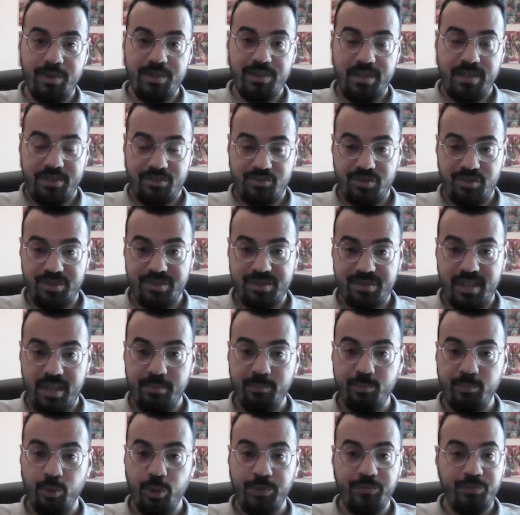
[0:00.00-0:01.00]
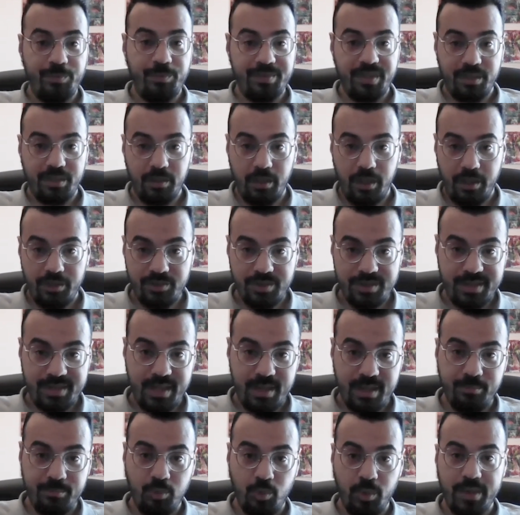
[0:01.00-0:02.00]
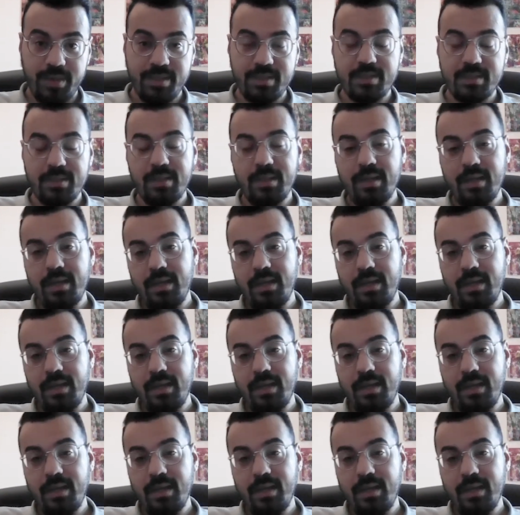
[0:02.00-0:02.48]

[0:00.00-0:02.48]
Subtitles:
industrial standpoint, from technology standpoint,